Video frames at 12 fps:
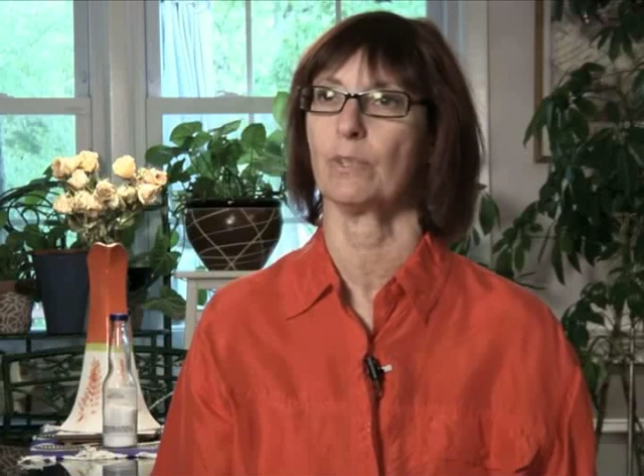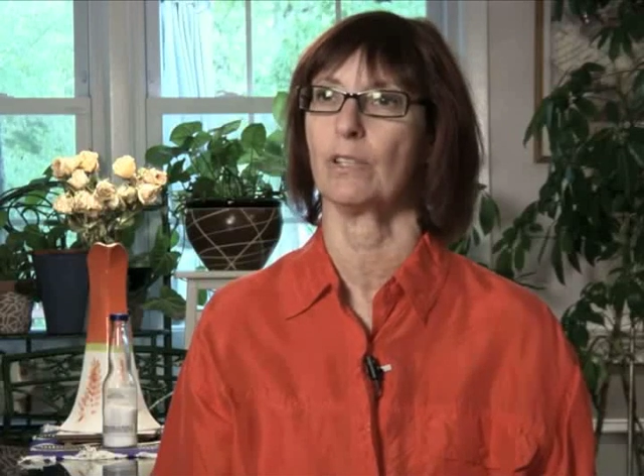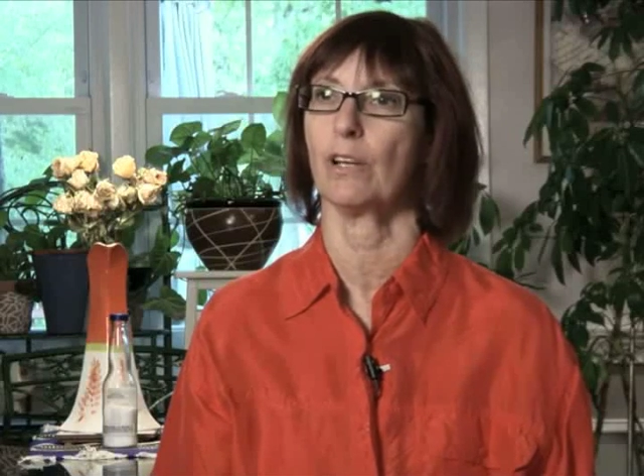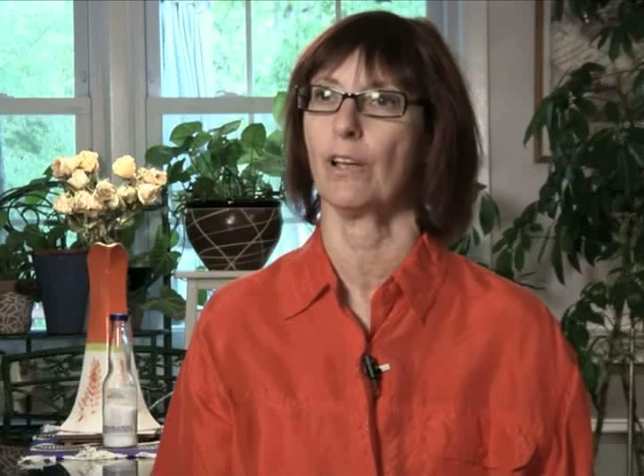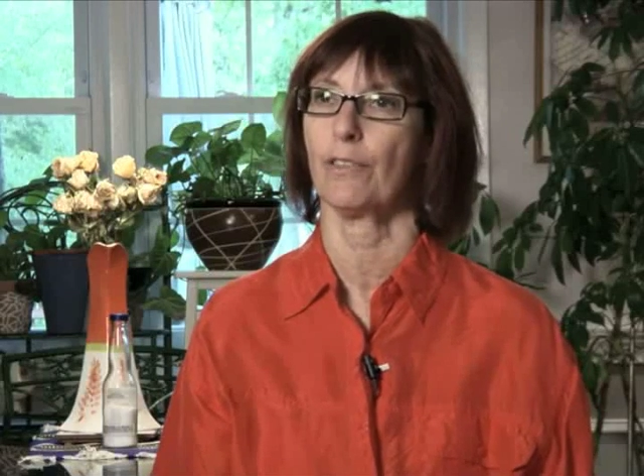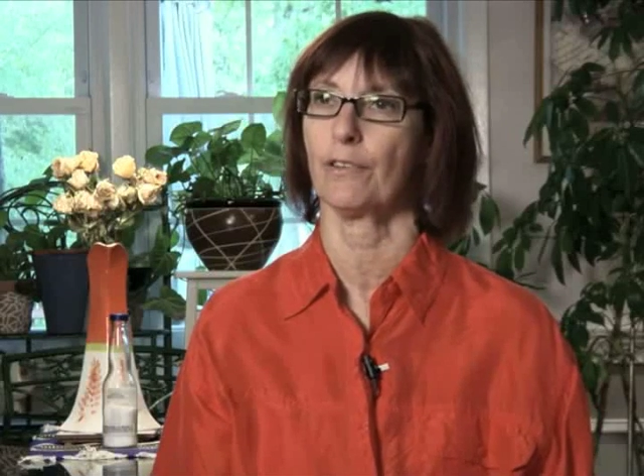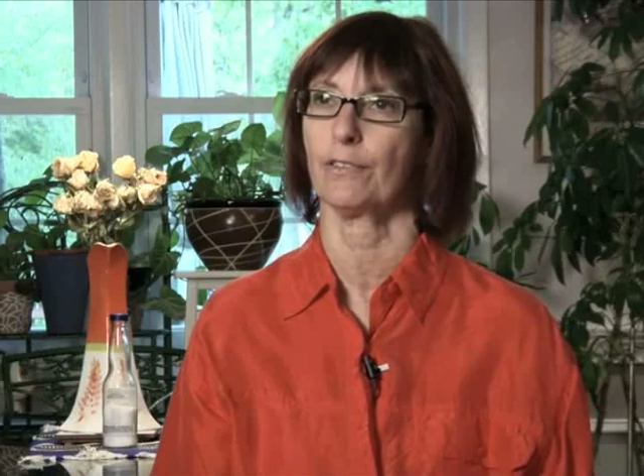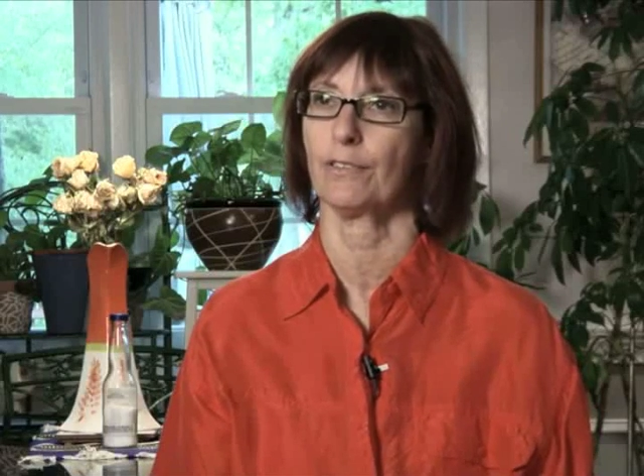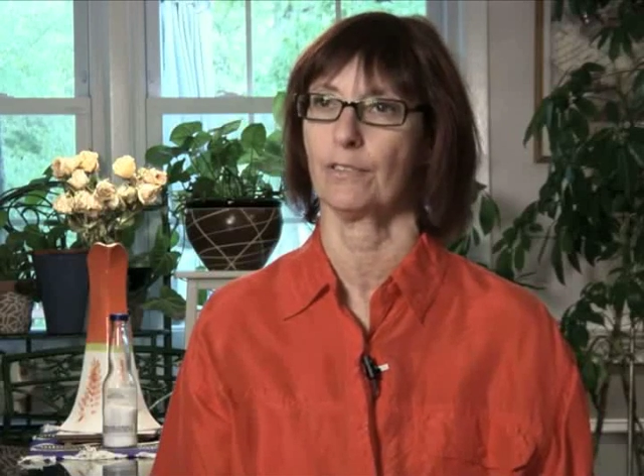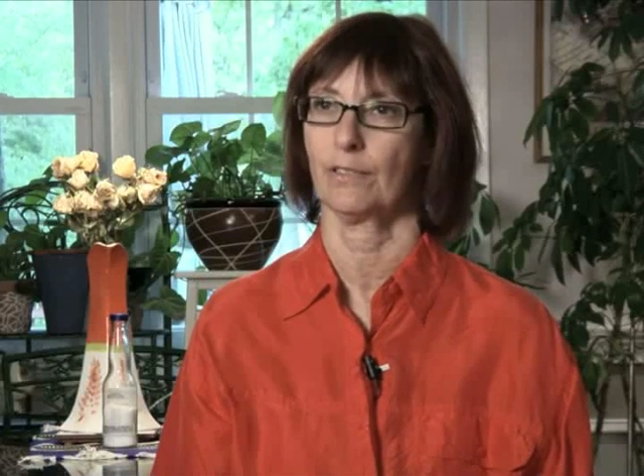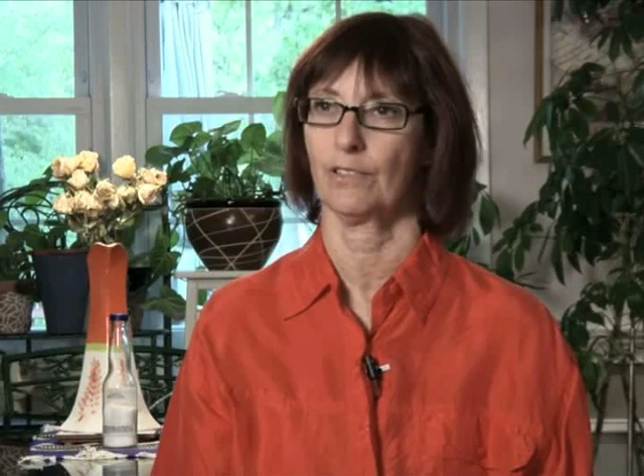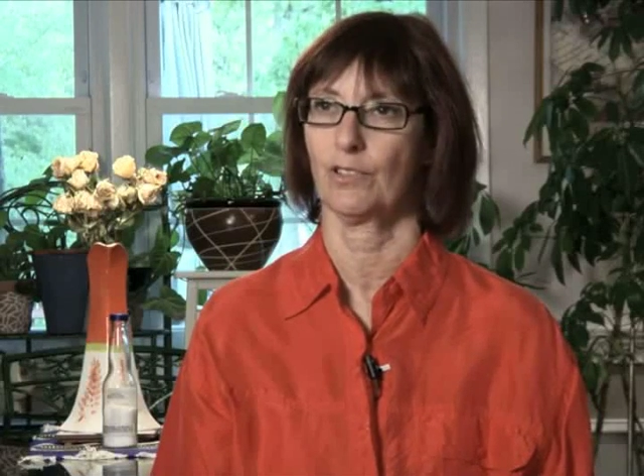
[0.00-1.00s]
another
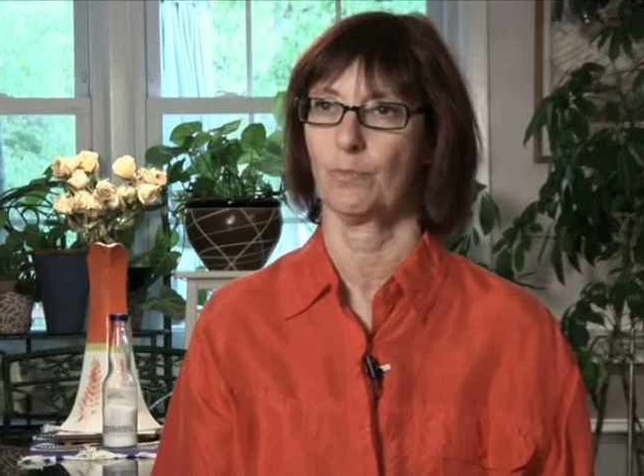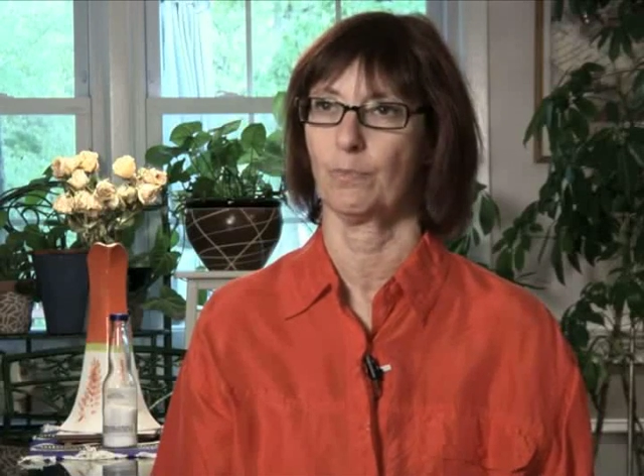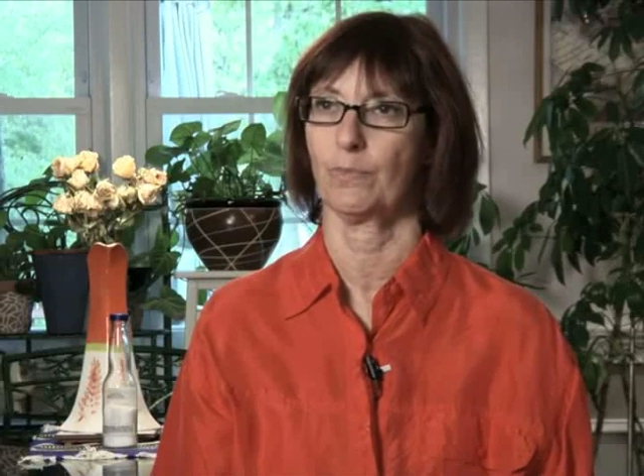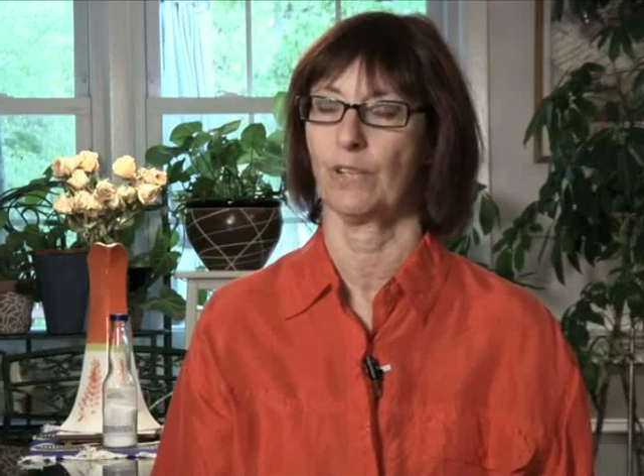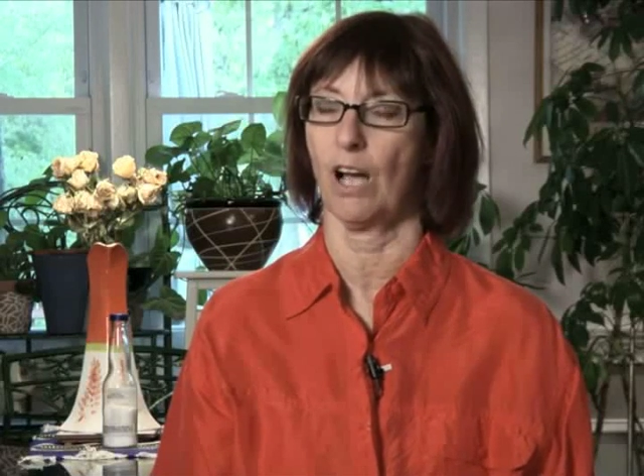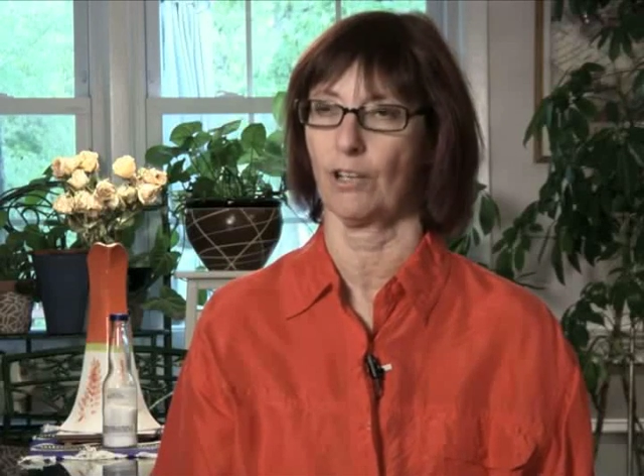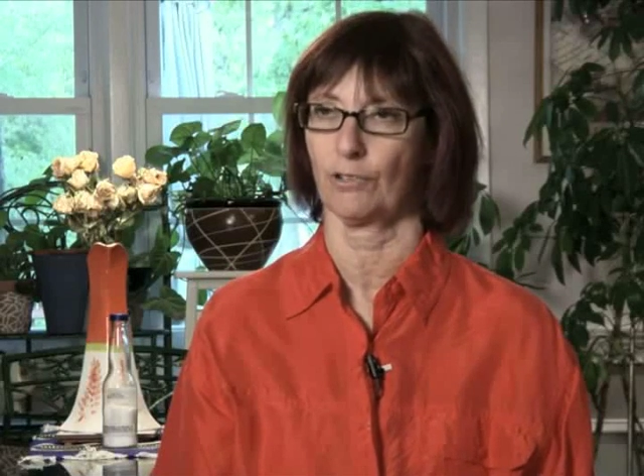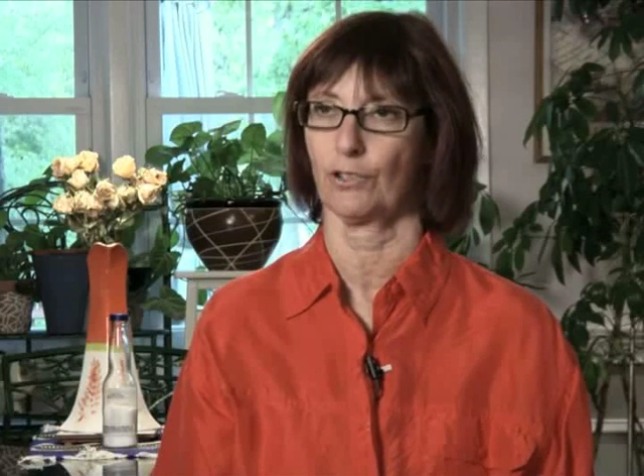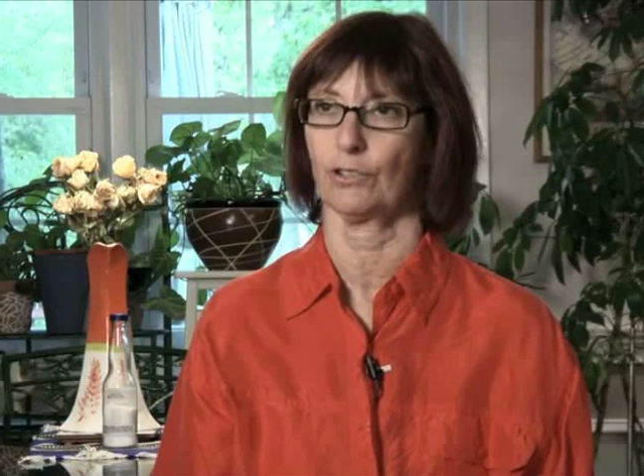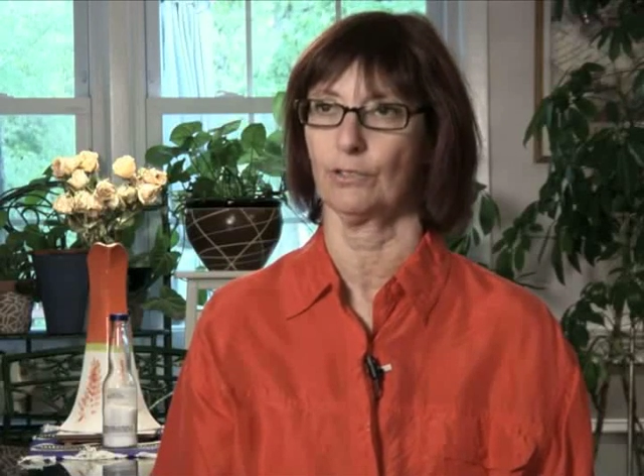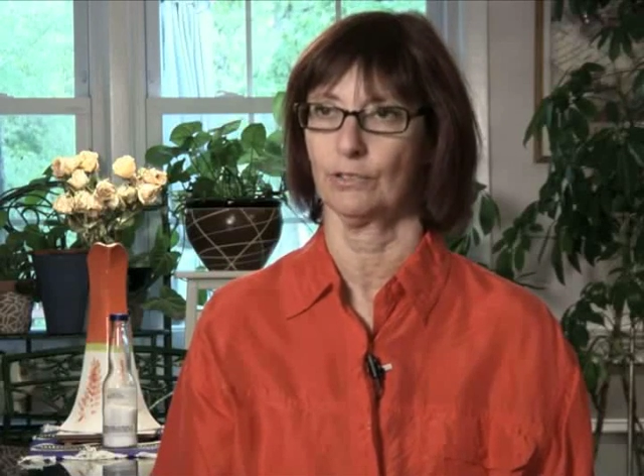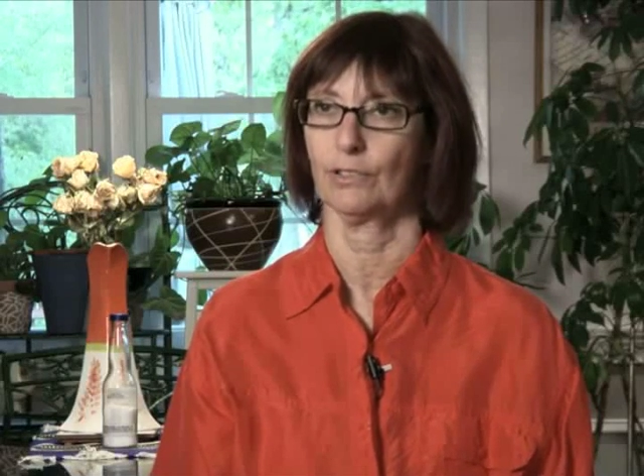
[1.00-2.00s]

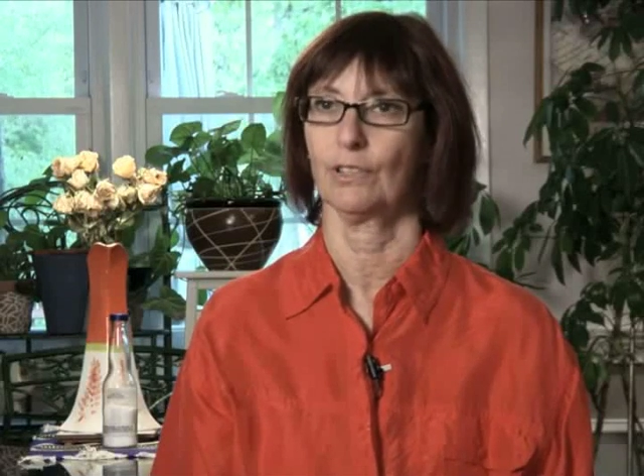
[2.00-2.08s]
doctor.